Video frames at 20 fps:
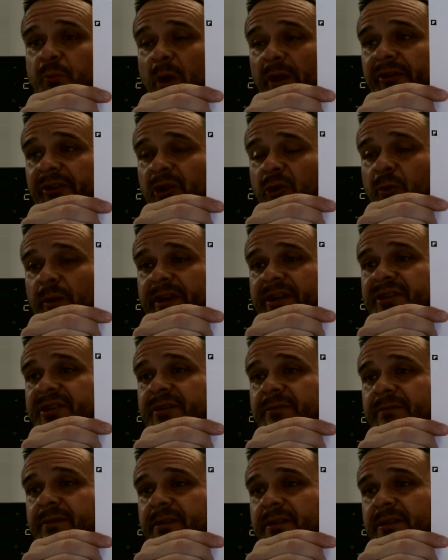won the
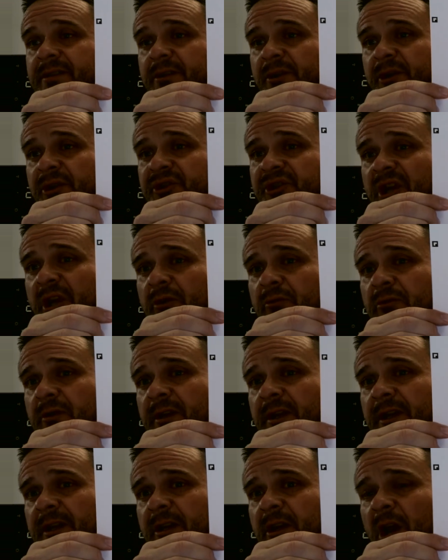quiz. So
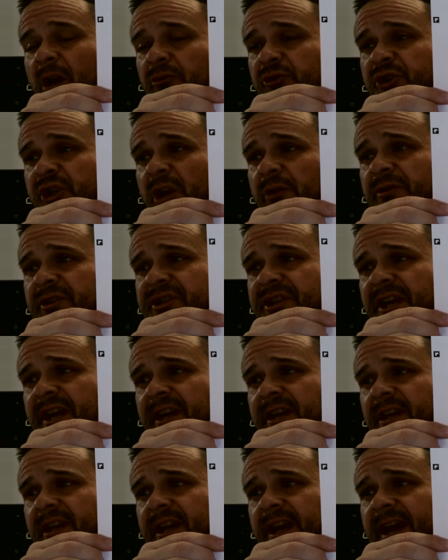I'll show this
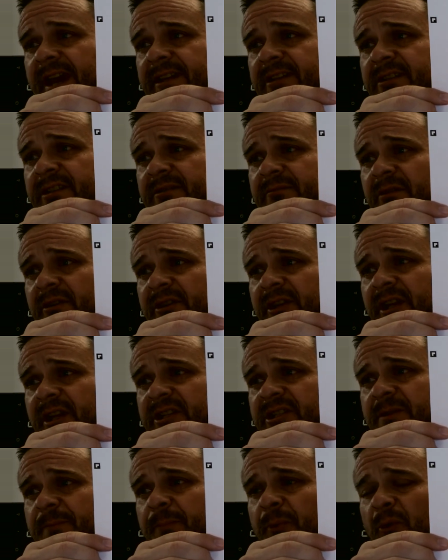again at the end. I think
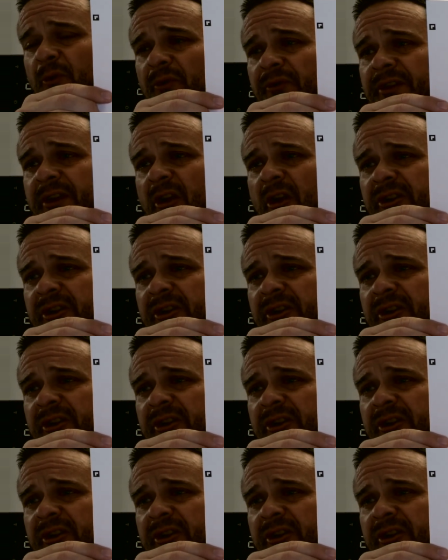it's important that